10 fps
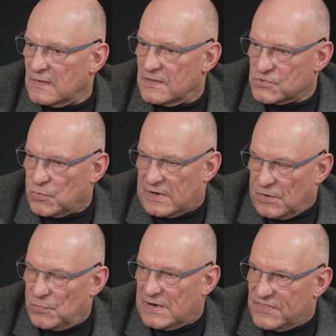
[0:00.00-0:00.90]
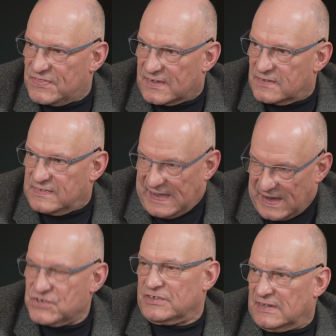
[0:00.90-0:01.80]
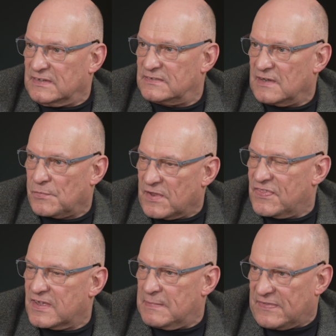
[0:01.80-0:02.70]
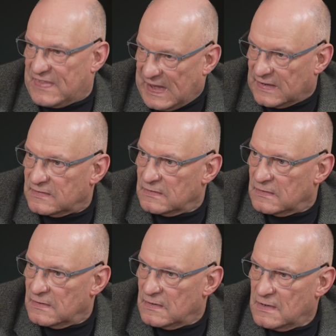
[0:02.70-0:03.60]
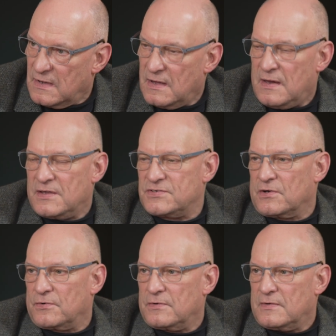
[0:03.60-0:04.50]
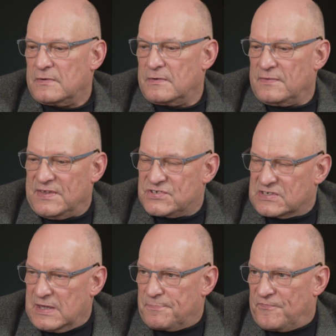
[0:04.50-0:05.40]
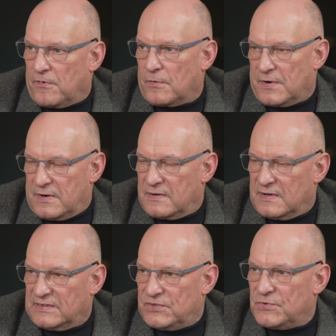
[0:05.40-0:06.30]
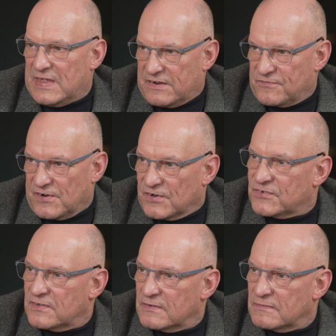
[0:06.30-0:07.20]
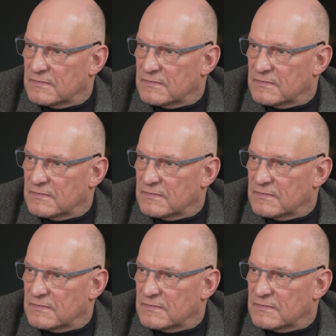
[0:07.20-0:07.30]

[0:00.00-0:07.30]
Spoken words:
Is what I really think the action is. I want to think about that. So they skip forward and they do that first.